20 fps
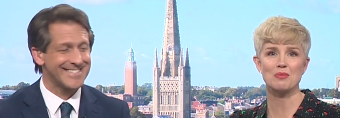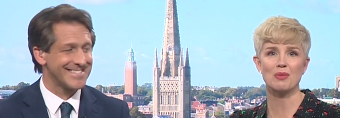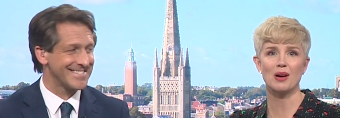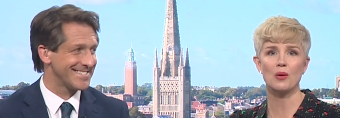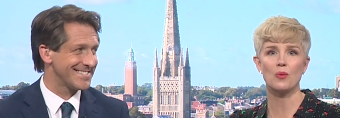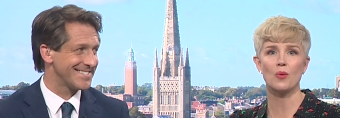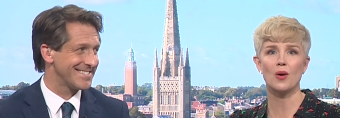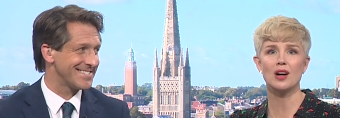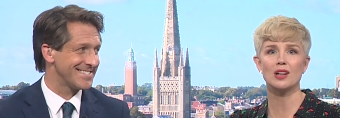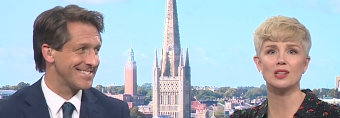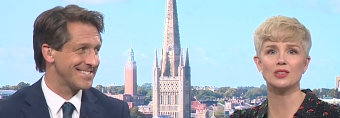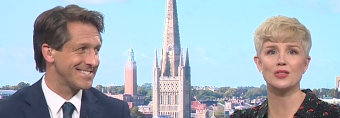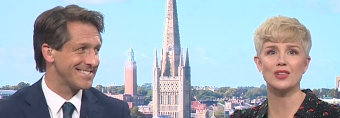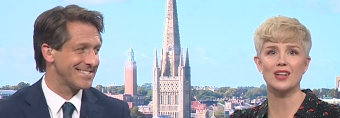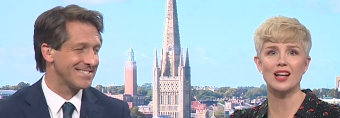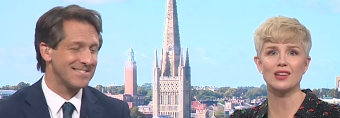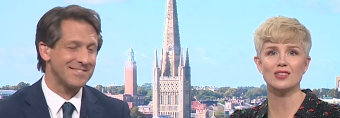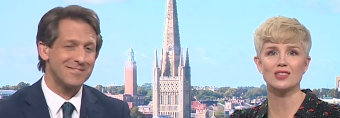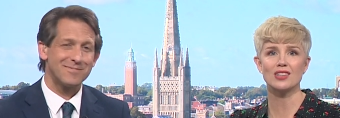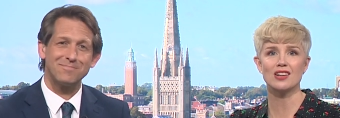Speaker 1: by world
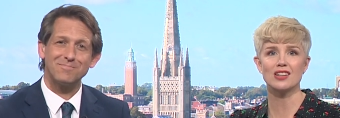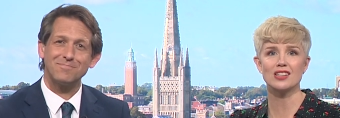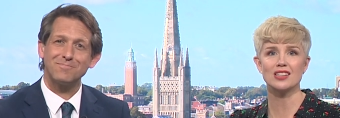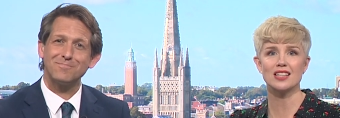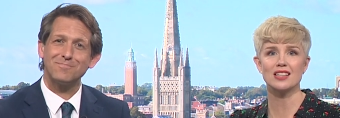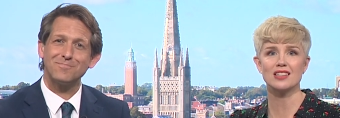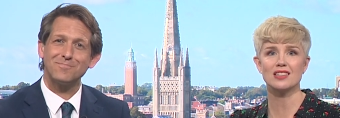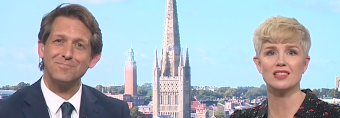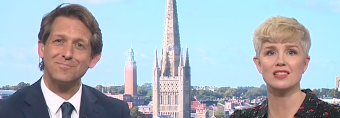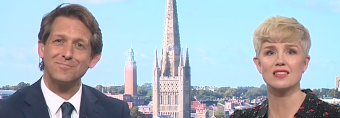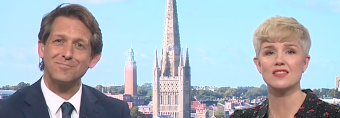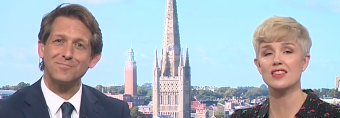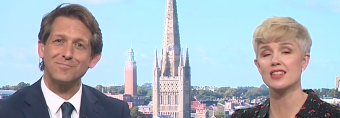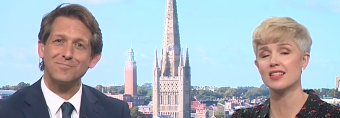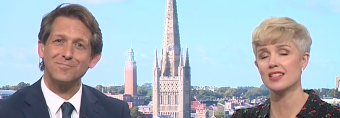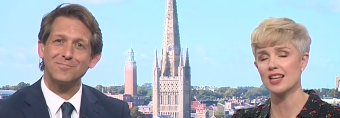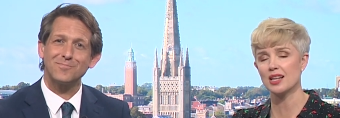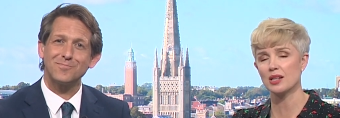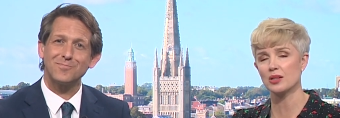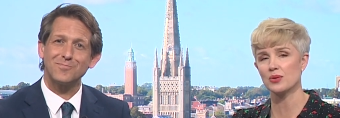renowned artists, the
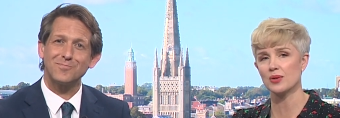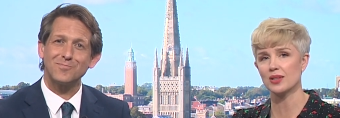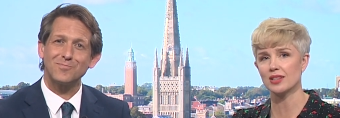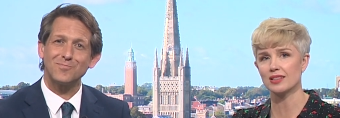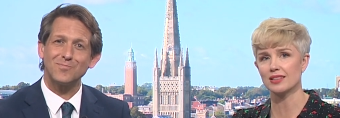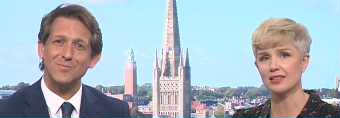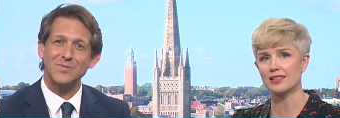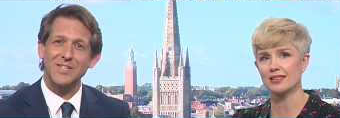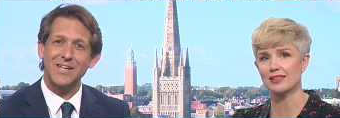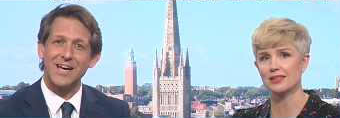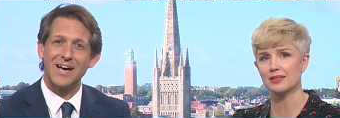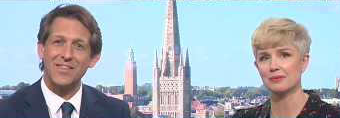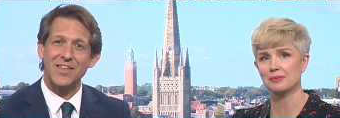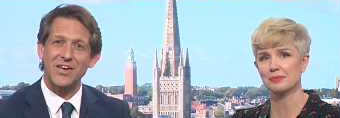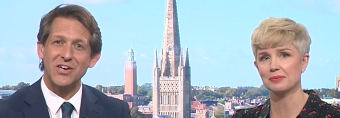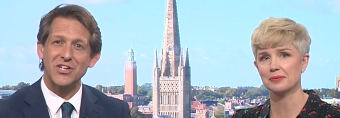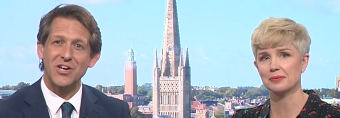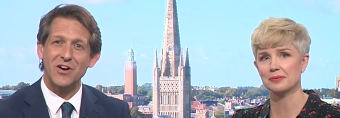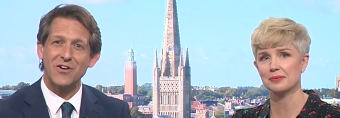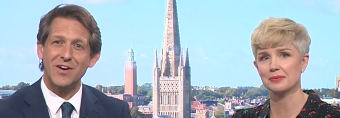Singh Twins. Yeah, they're
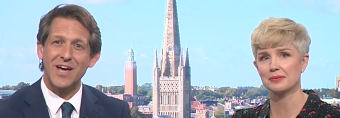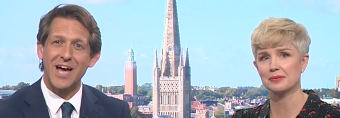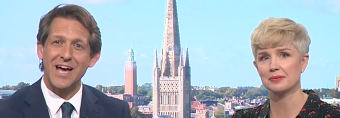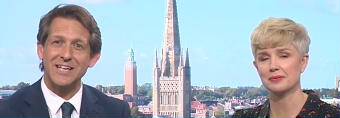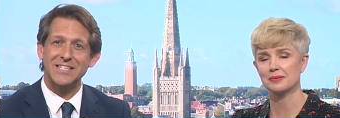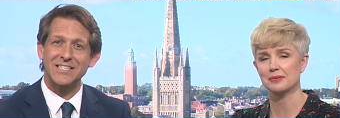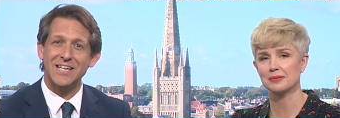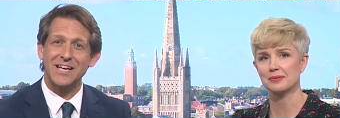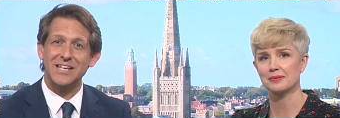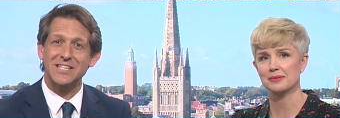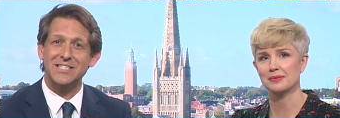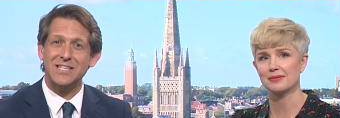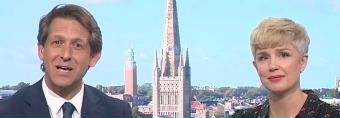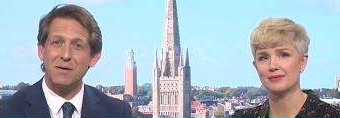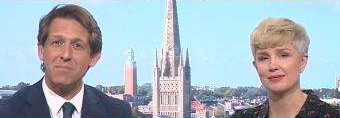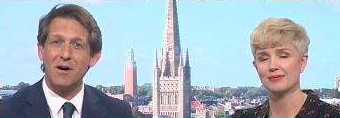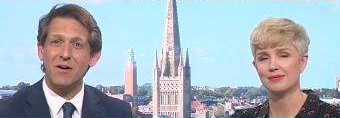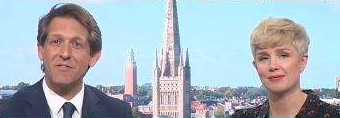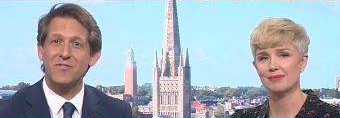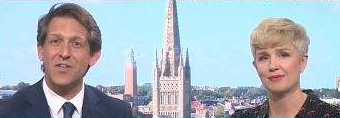showcasing some
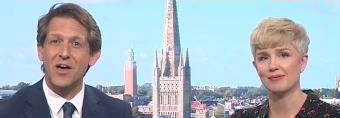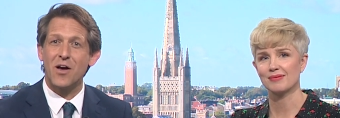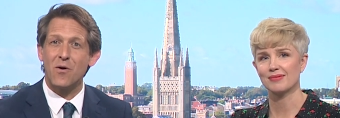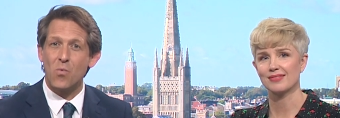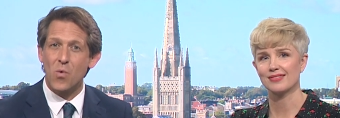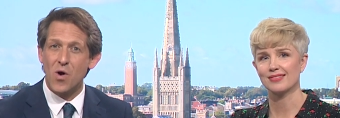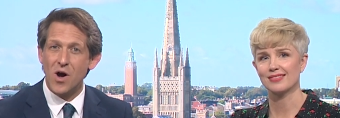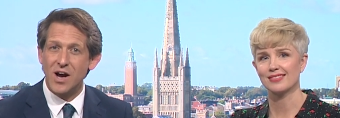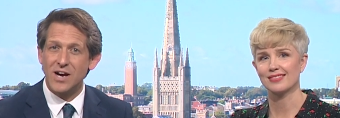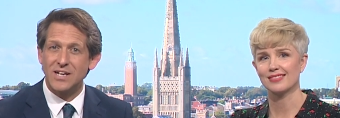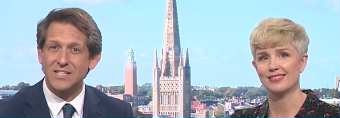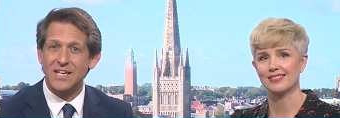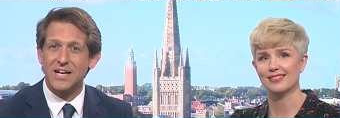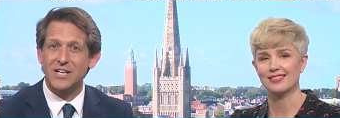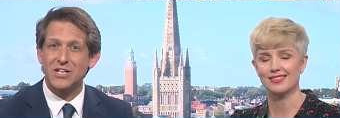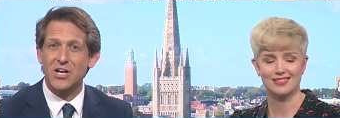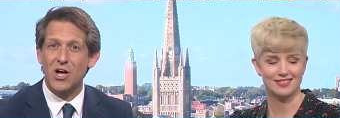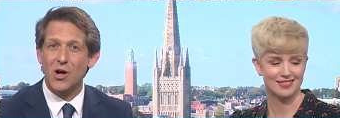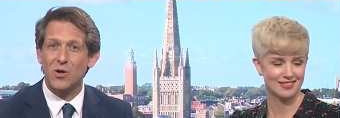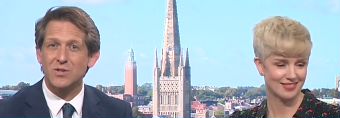of their works at
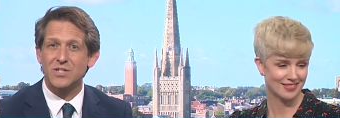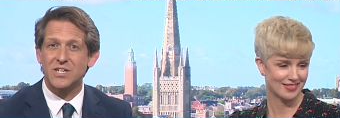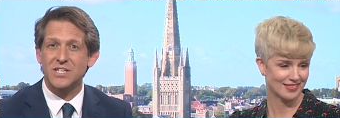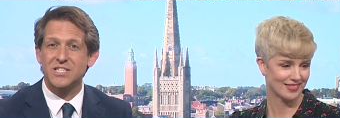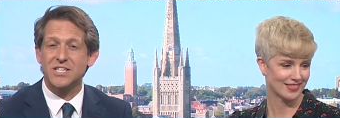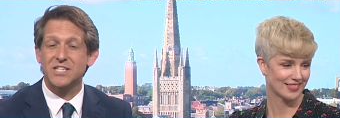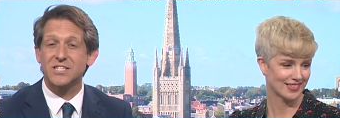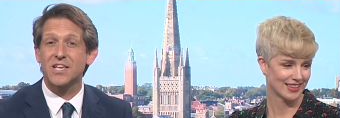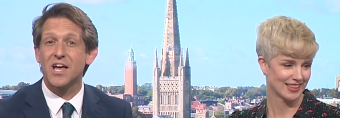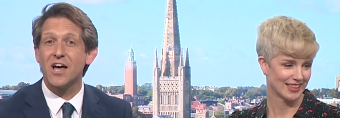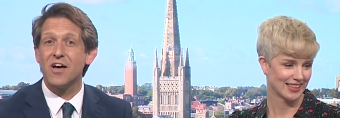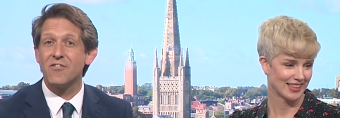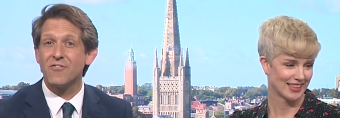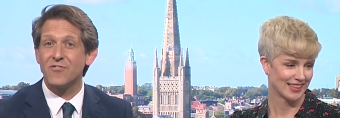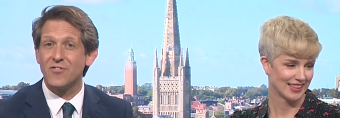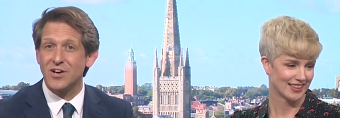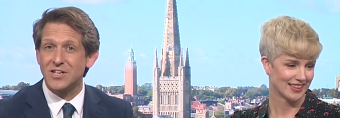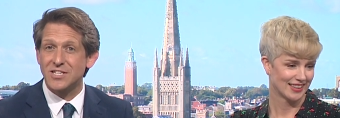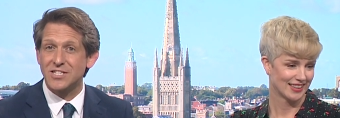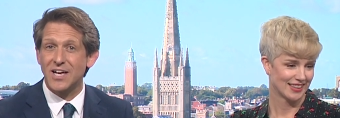Colchester's
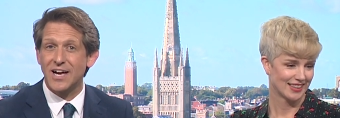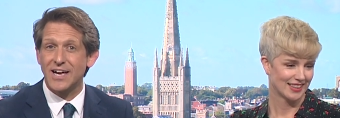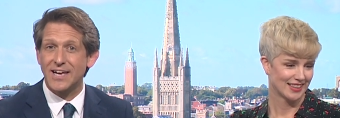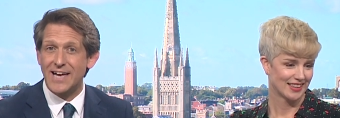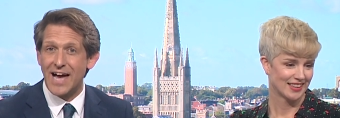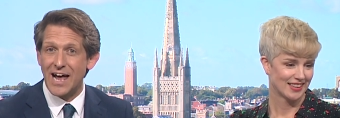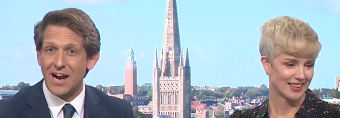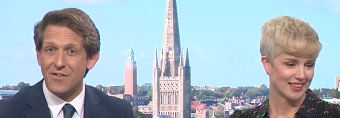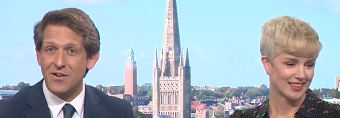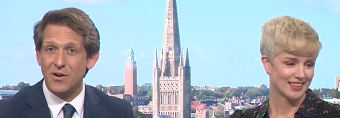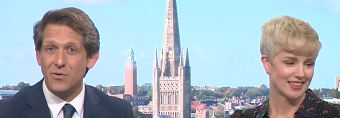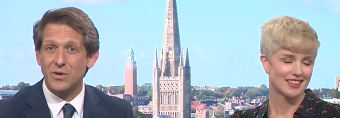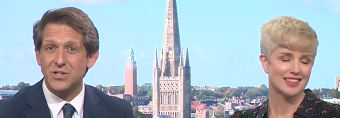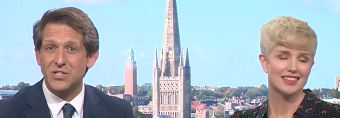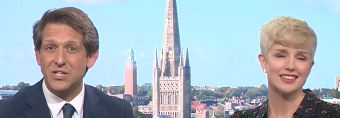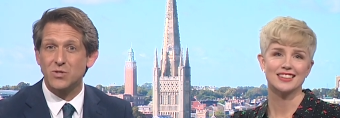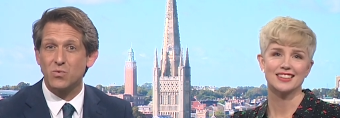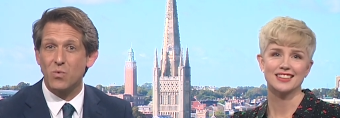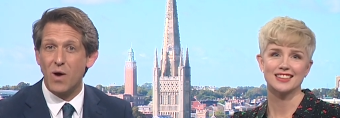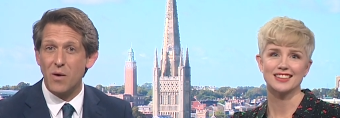Firstsite Gallery, which
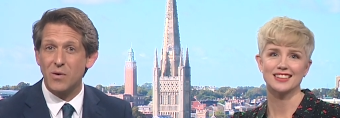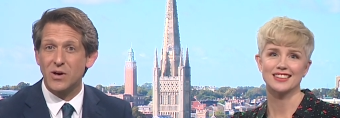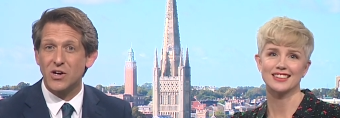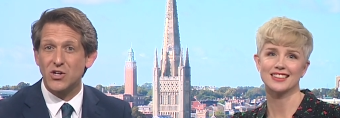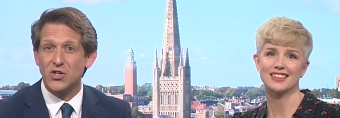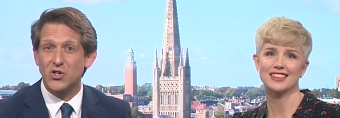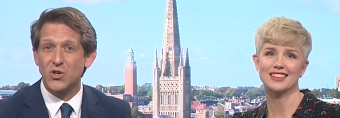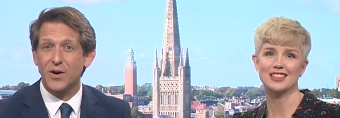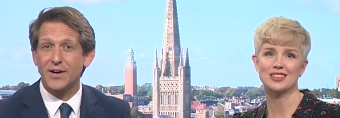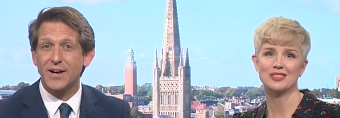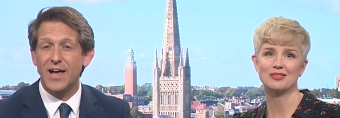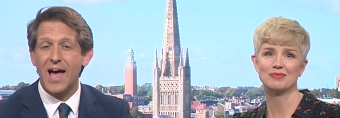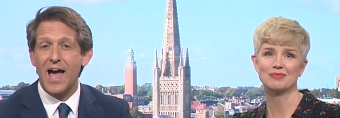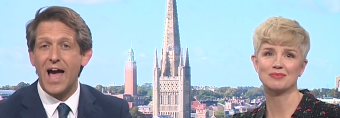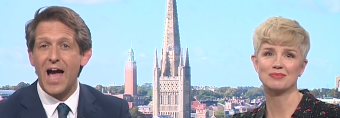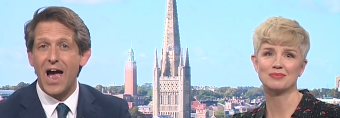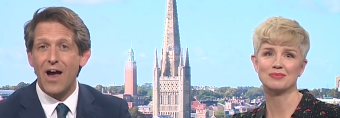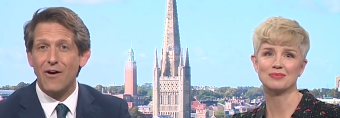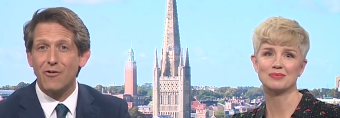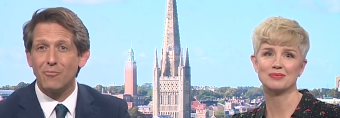is where we can join
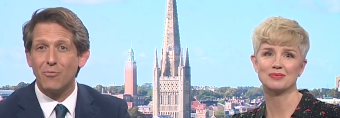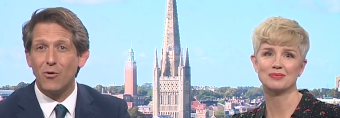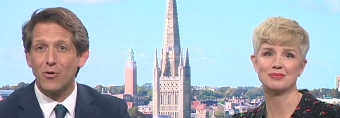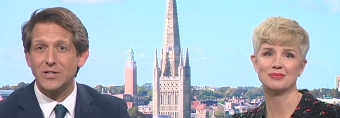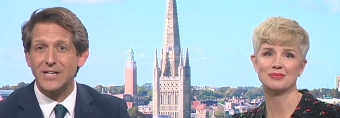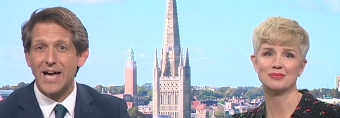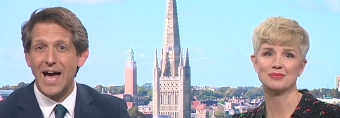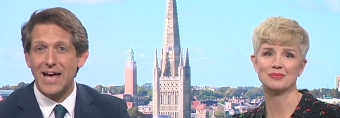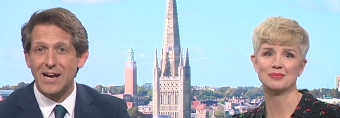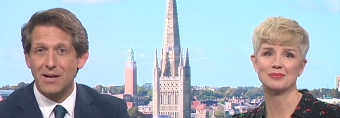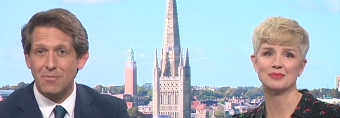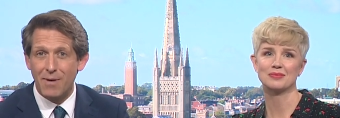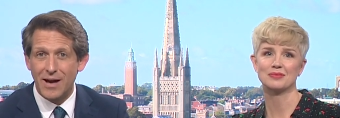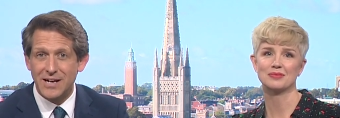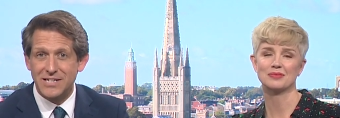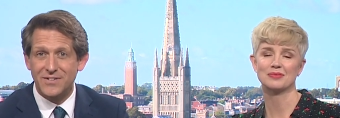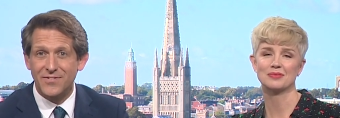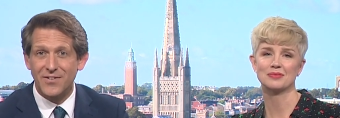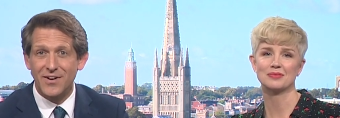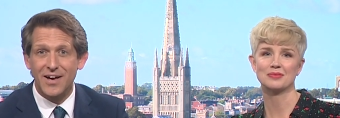our reporter Hannah
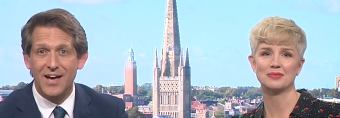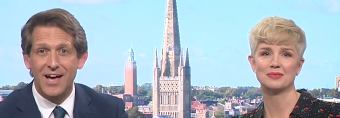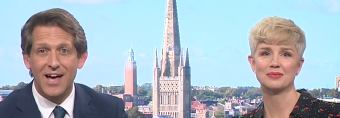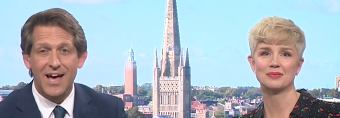Pettifer